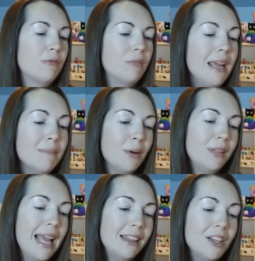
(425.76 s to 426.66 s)
Rainbow
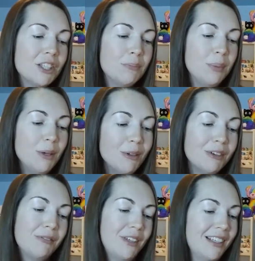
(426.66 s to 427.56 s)
Land looks
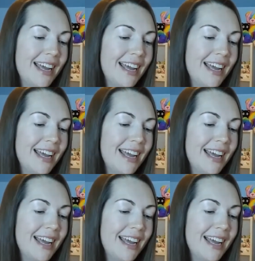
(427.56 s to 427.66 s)
beautiful,